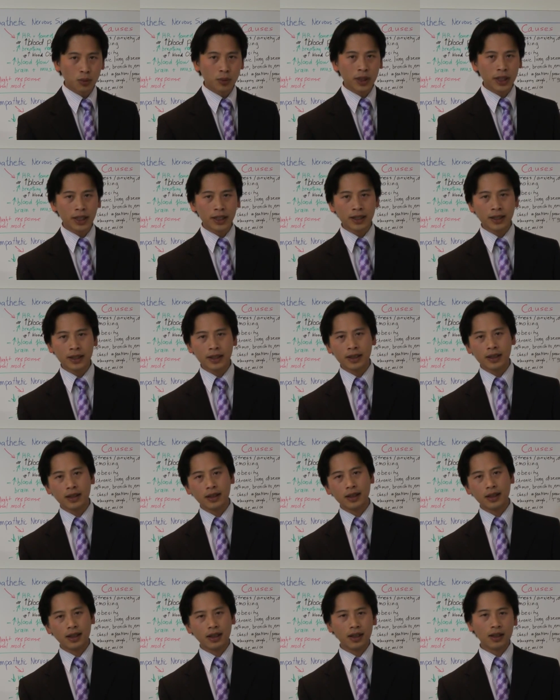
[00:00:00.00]
will
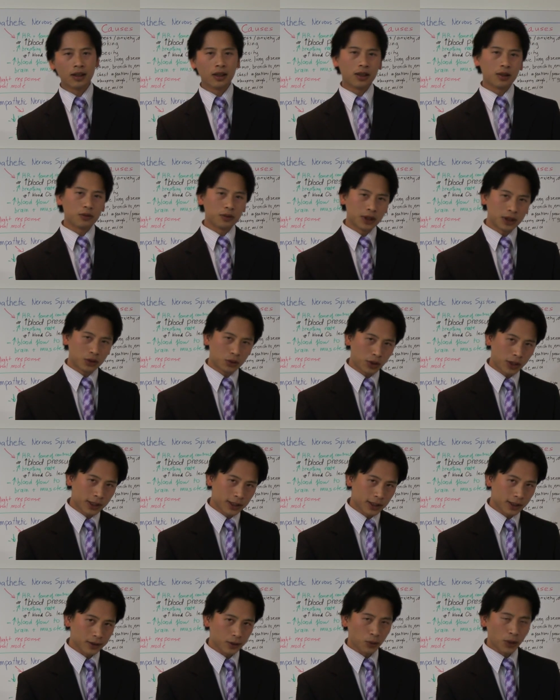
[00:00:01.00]
be a lot
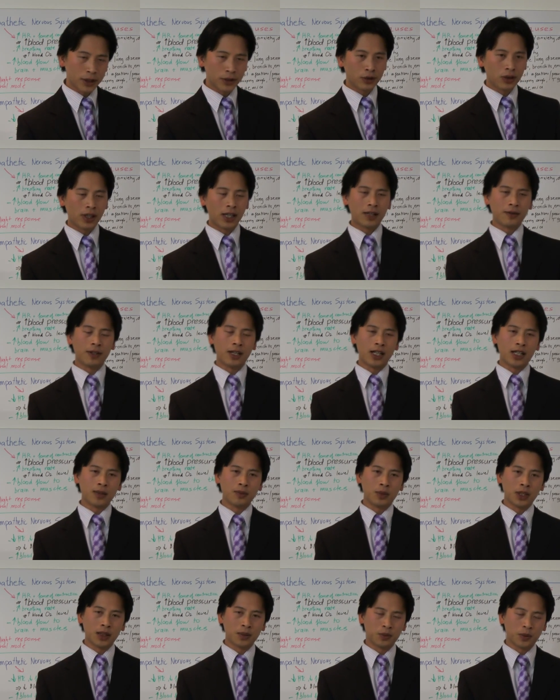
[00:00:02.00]
restricted when you have
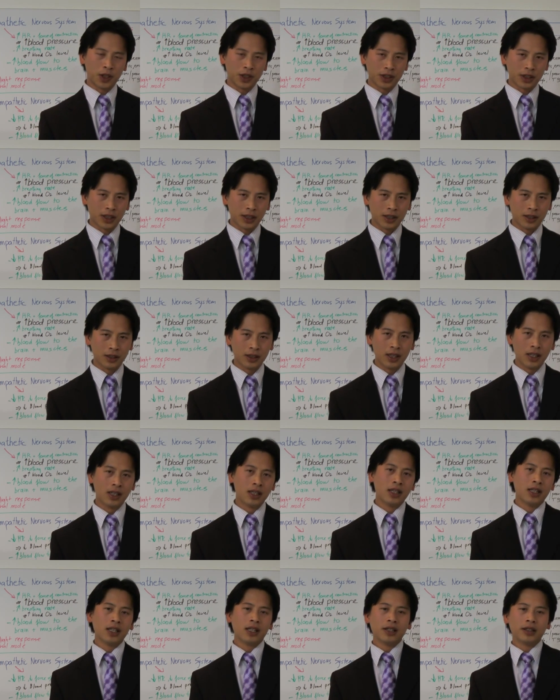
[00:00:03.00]
high blood pressure.
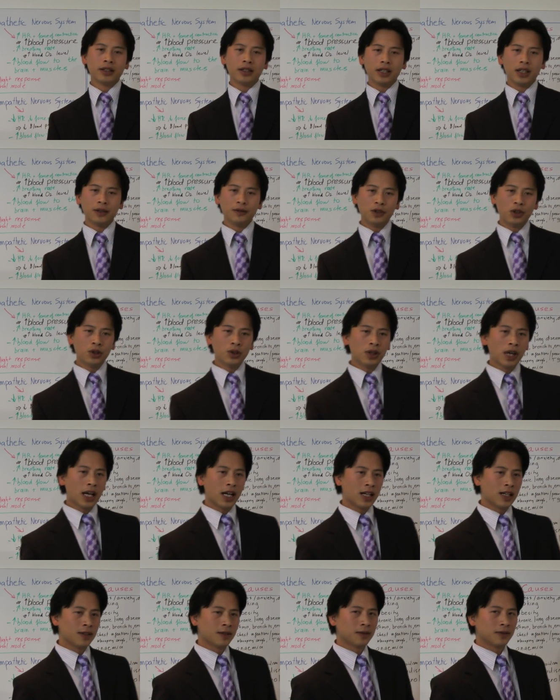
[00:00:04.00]
If you
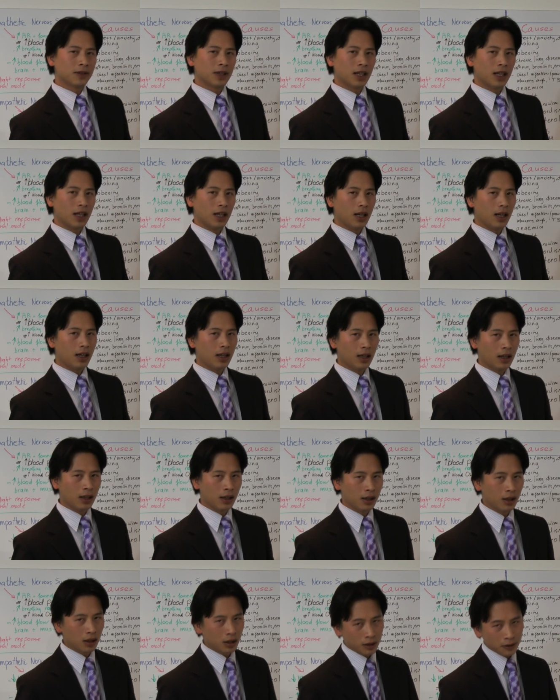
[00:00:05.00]
have a
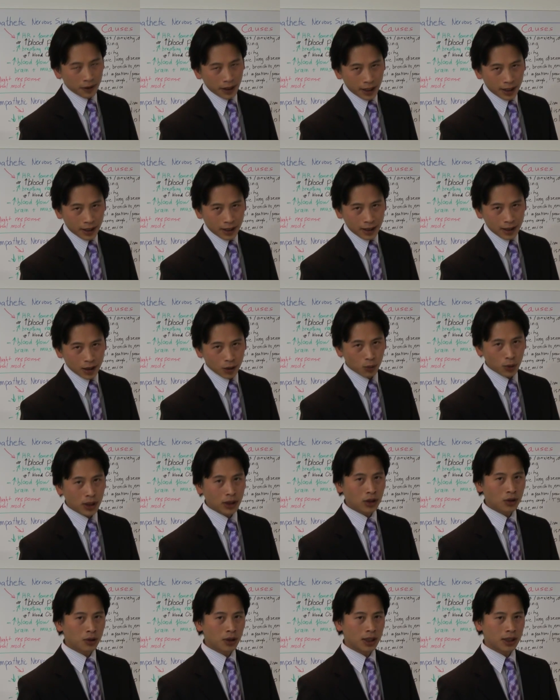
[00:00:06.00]
lot of hair
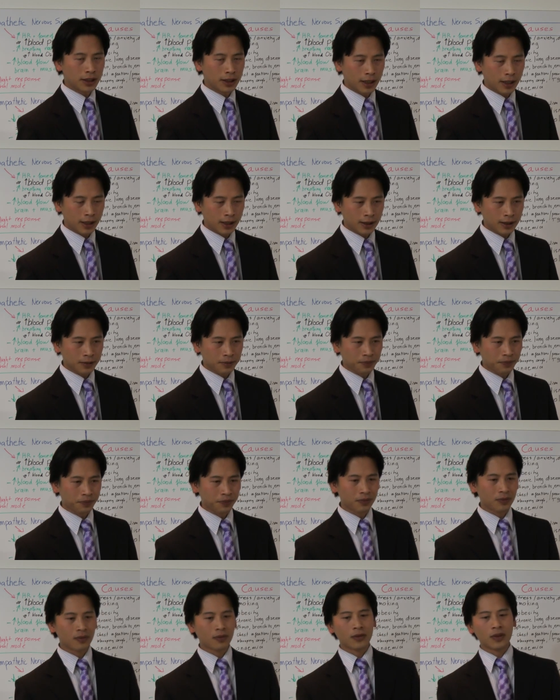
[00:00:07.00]
when you are young,
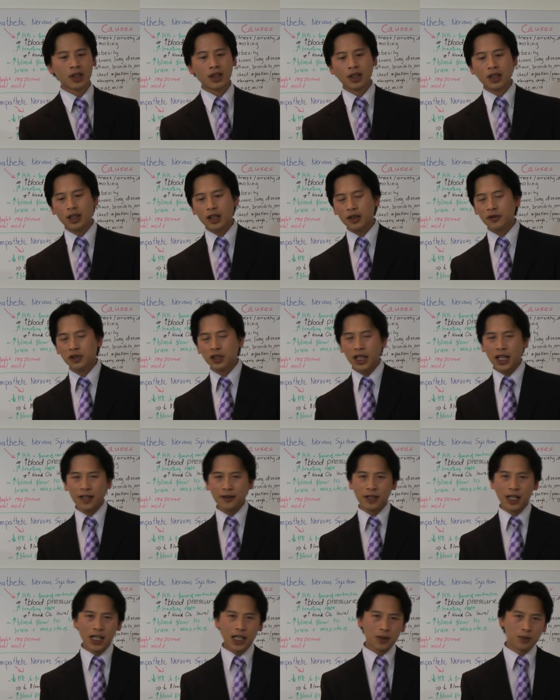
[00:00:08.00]
if you
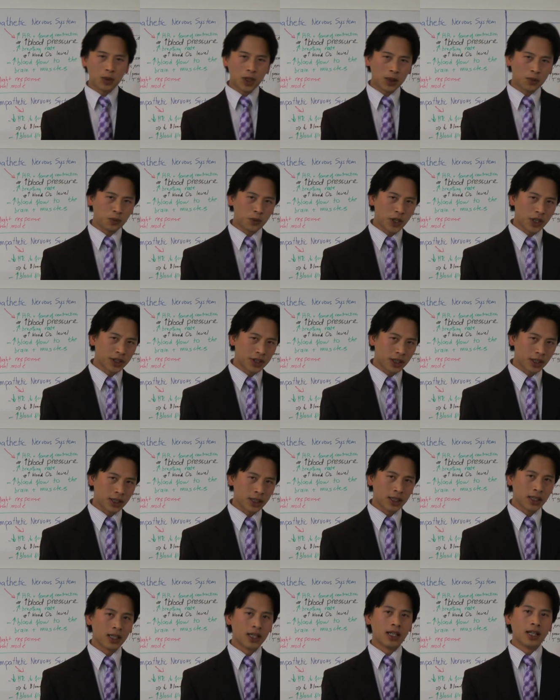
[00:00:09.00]
have high blood
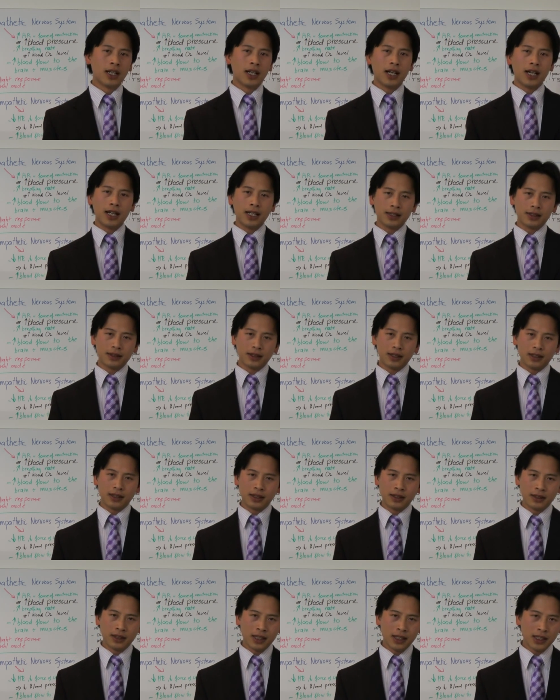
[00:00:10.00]
pressure, as the
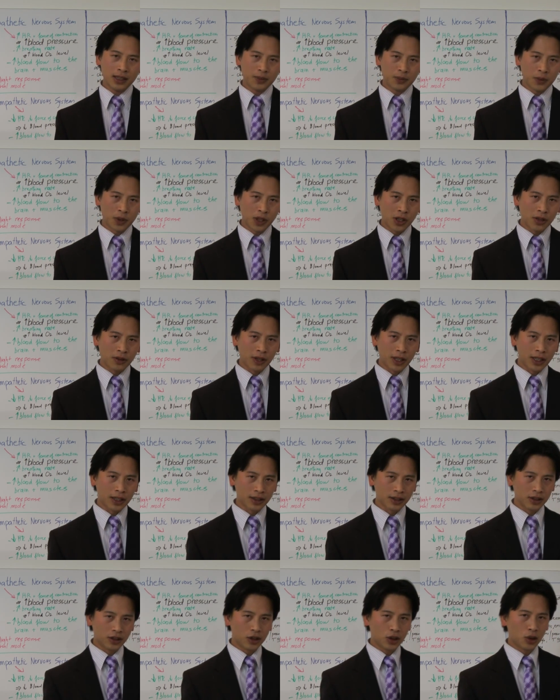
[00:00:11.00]
disease
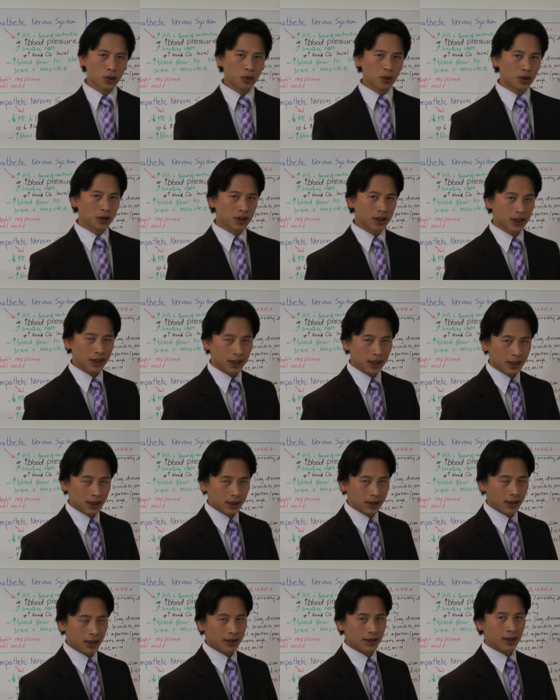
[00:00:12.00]
progresses, you will
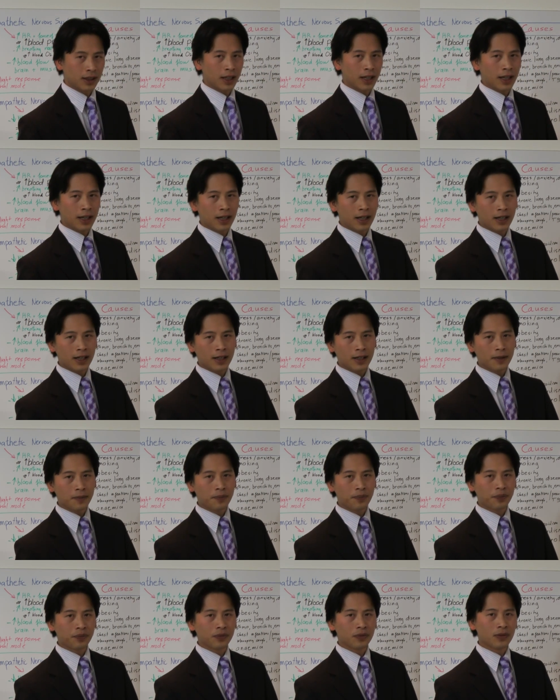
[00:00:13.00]
see that the
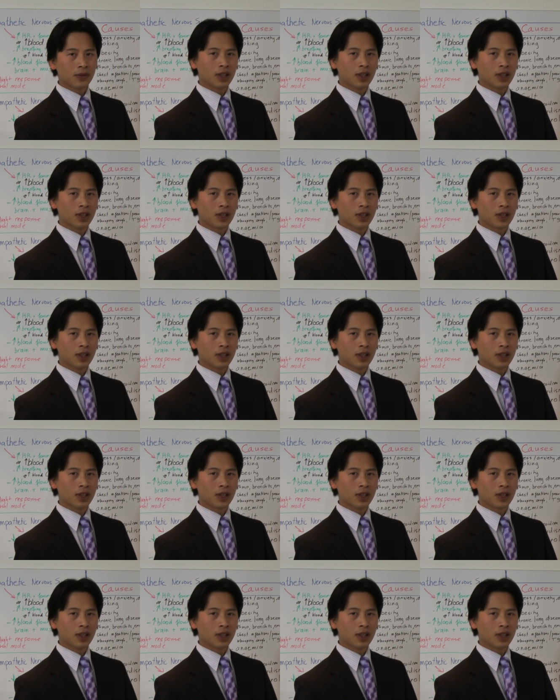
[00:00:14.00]
hair